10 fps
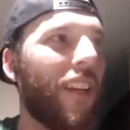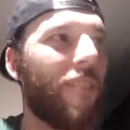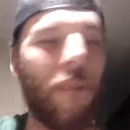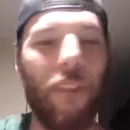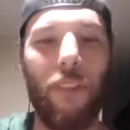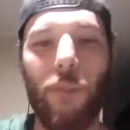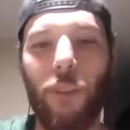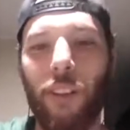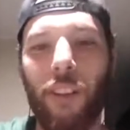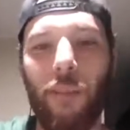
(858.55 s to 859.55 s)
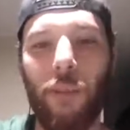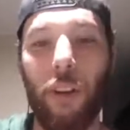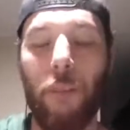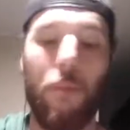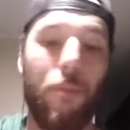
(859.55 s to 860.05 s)
maybe if I'm
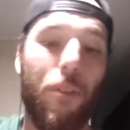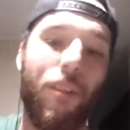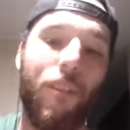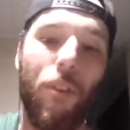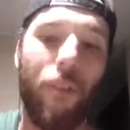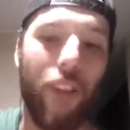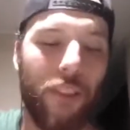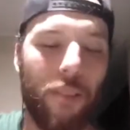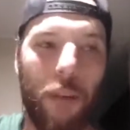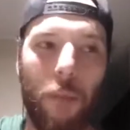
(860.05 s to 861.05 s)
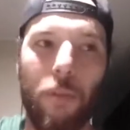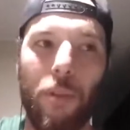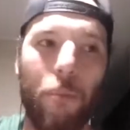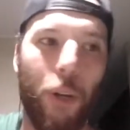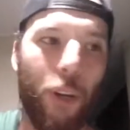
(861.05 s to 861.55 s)
doing a few events,
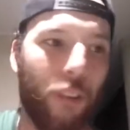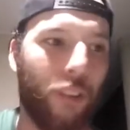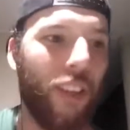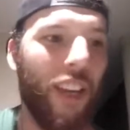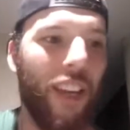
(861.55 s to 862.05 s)
pop-ups in Perth,